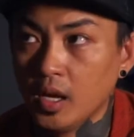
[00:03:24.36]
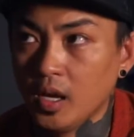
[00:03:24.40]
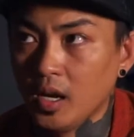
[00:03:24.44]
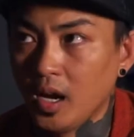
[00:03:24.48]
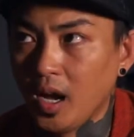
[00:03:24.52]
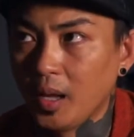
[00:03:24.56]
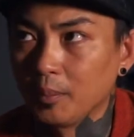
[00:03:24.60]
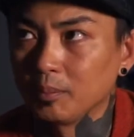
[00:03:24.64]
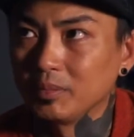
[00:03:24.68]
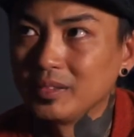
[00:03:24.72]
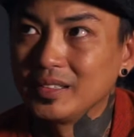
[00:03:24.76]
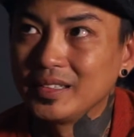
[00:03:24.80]

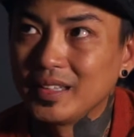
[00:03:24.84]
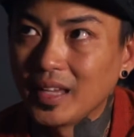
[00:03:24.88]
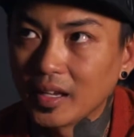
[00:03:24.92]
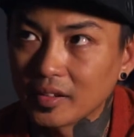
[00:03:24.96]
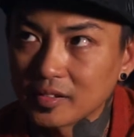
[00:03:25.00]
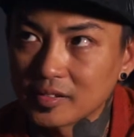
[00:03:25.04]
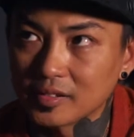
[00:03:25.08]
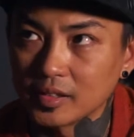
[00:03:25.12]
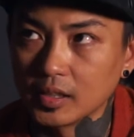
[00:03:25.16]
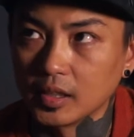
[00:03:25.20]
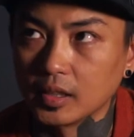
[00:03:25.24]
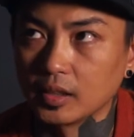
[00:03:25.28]
I'm
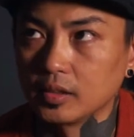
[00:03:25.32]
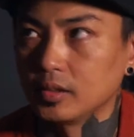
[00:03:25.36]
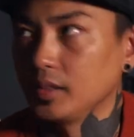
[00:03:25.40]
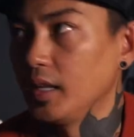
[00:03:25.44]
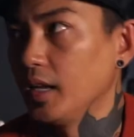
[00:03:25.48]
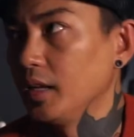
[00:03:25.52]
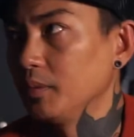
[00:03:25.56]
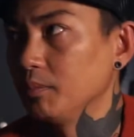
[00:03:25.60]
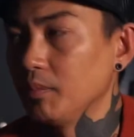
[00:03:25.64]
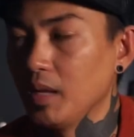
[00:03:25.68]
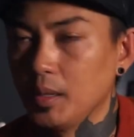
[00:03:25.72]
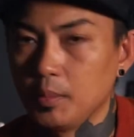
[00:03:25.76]
guessing
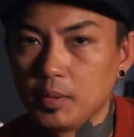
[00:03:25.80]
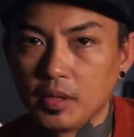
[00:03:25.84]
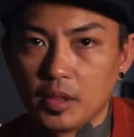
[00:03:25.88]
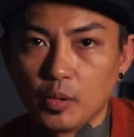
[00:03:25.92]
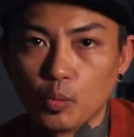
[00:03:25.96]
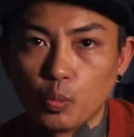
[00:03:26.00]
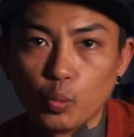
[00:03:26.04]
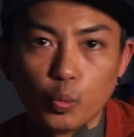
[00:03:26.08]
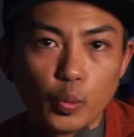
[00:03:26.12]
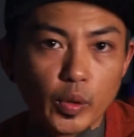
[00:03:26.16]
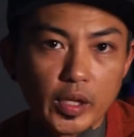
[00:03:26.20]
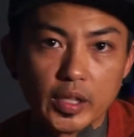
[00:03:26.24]
that maybe the
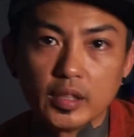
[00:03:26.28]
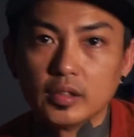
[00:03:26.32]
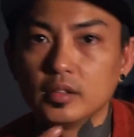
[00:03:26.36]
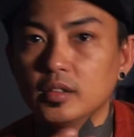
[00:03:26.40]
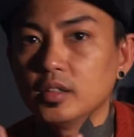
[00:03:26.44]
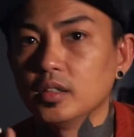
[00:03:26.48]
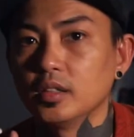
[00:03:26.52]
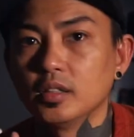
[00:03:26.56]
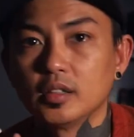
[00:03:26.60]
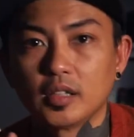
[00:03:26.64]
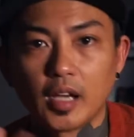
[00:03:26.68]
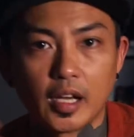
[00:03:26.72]

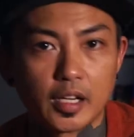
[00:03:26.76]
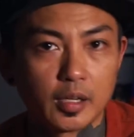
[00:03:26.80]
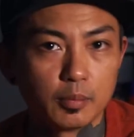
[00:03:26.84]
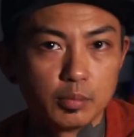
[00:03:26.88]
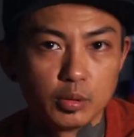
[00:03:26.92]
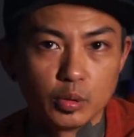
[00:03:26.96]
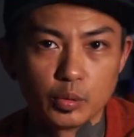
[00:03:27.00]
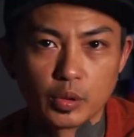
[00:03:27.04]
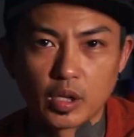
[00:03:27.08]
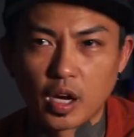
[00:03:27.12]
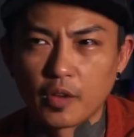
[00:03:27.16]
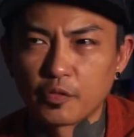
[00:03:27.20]
wind kind of
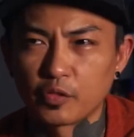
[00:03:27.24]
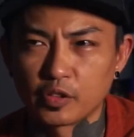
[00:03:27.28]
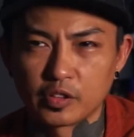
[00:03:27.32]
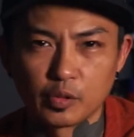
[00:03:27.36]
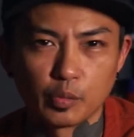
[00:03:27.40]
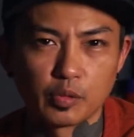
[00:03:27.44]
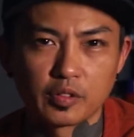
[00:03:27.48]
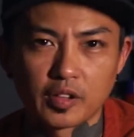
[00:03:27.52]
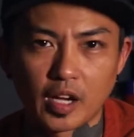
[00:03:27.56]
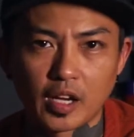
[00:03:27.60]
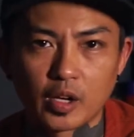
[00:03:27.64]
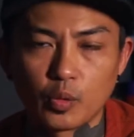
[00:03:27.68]
blew it off, because it
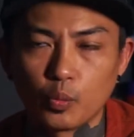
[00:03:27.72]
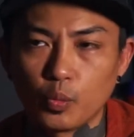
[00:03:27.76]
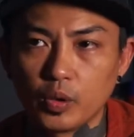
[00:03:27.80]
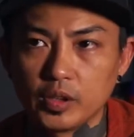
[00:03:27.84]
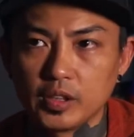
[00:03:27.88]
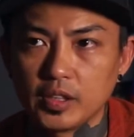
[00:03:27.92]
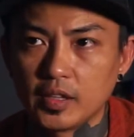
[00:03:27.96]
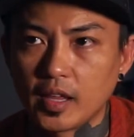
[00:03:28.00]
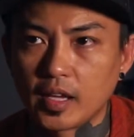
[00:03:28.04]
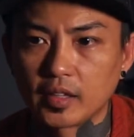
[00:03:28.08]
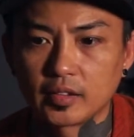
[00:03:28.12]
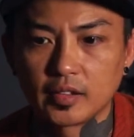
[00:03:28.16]
was kind of
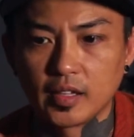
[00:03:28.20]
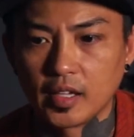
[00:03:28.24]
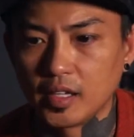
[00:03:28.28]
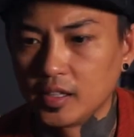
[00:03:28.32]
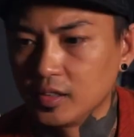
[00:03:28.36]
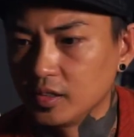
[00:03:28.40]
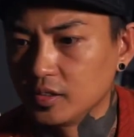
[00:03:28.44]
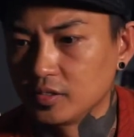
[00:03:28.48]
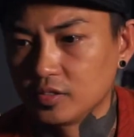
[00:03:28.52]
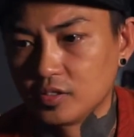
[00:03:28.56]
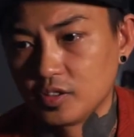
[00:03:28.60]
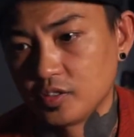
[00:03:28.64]
windy that day,
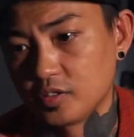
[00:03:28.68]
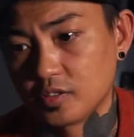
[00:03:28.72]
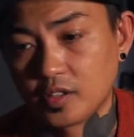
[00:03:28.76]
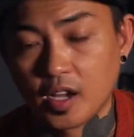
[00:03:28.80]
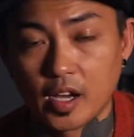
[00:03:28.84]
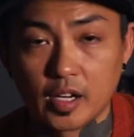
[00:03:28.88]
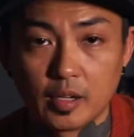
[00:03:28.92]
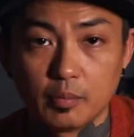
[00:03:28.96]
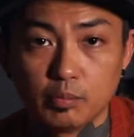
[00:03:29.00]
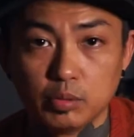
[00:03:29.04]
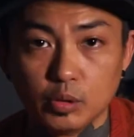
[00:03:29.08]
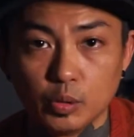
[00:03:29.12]
and it just
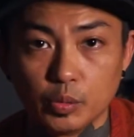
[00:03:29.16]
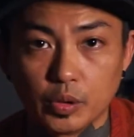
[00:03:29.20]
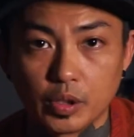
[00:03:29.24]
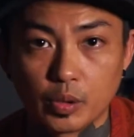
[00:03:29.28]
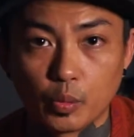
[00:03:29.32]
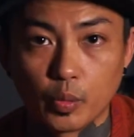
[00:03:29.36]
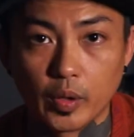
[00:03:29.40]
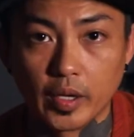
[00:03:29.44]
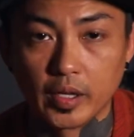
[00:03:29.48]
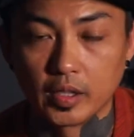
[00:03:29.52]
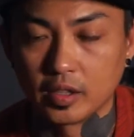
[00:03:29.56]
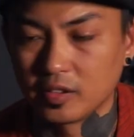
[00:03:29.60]
kind of blew it
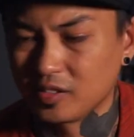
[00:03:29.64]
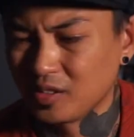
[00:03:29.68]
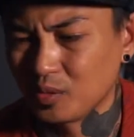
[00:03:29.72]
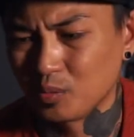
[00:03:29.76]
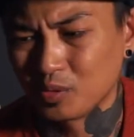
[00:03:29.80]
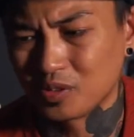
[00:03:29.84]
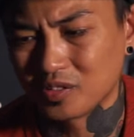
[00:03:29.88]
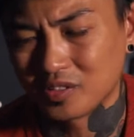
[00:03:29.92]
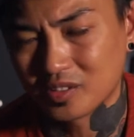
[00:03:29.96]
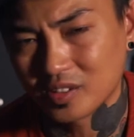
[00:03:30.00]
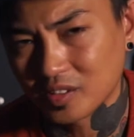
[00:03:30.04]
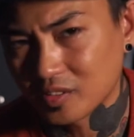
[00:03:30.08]
away, because it
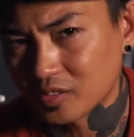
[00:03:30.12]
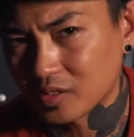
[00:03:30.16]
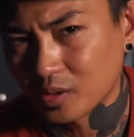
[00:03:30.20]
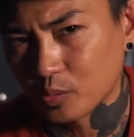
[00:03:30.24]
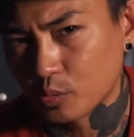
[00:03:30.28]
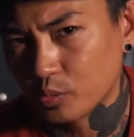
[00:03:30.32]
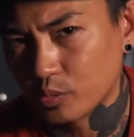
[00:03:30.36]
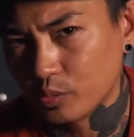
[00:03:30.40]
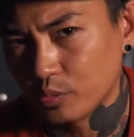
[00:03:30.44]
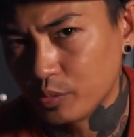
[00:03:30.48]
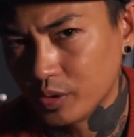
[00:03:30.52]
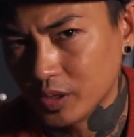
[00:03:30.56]
was just a
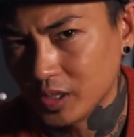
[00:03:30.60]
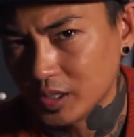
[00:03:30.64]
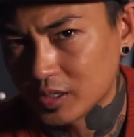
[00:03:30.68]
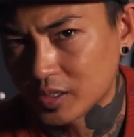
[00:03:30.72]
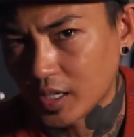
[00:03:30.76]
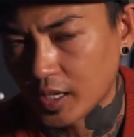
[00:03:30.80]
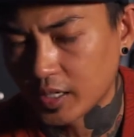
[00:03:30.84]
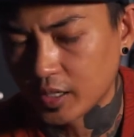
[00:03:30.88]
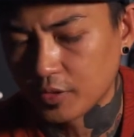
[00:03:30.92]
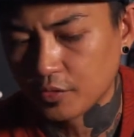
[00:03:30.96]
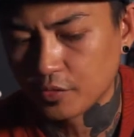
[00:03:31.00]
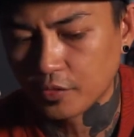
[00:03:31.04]
really
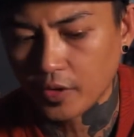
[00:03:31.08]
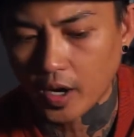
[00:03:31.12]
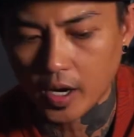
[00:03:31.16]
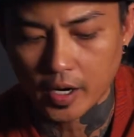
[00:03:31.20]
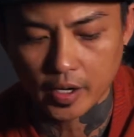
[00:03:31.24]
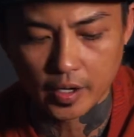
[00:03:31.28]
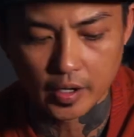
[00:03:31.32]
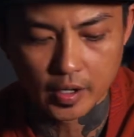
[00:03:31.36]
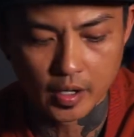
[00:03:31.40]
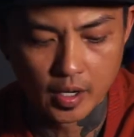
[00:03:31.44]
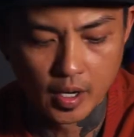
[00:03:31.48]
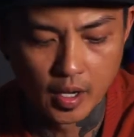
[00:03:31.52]
tiny
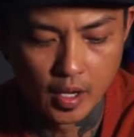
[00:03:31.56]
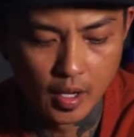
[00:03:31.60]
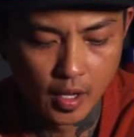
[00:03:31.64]
fire.